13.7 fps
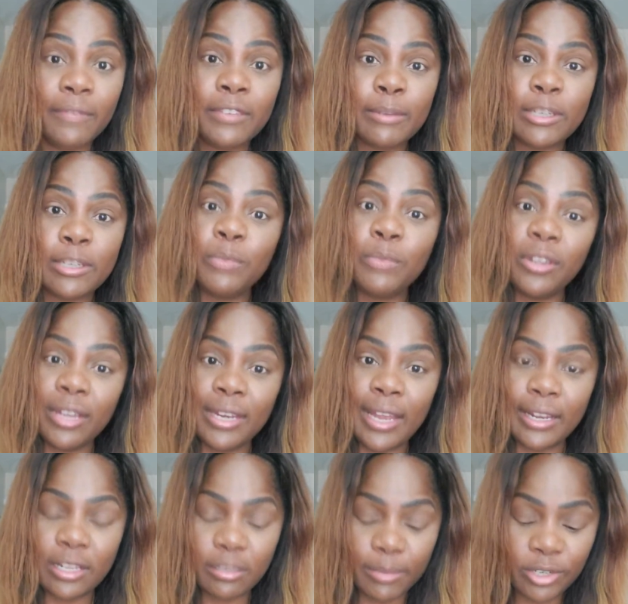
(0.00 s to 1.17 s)
especially when you're
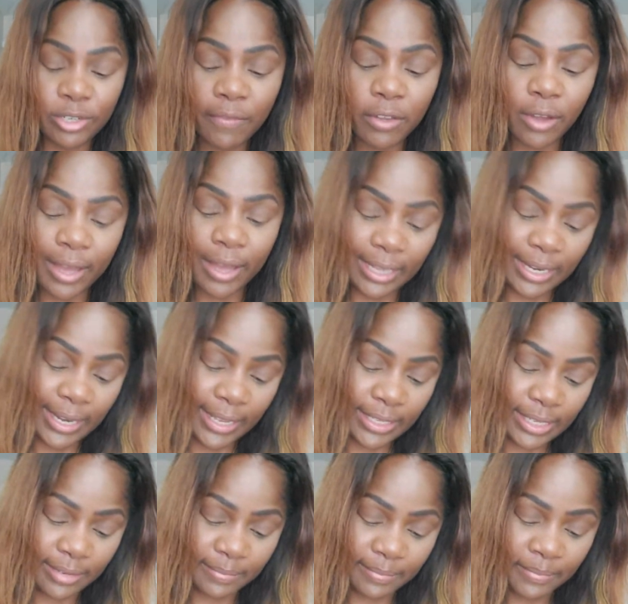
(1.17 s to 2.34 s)
connected to, but you have to know how to connect to
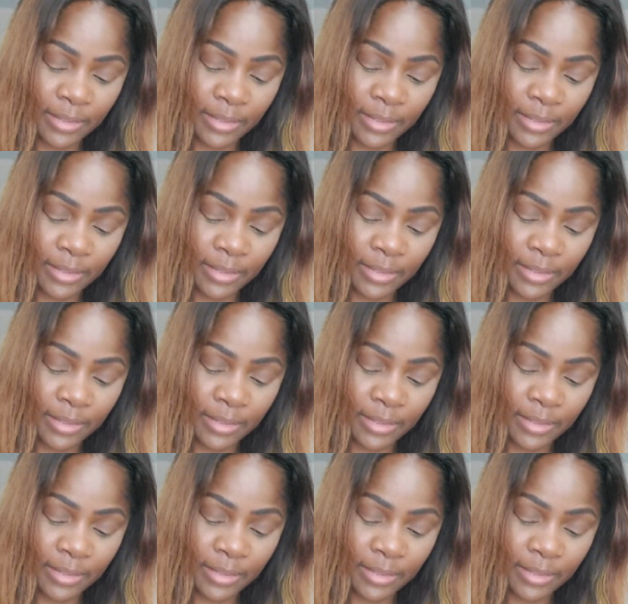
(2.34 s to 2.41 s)
them.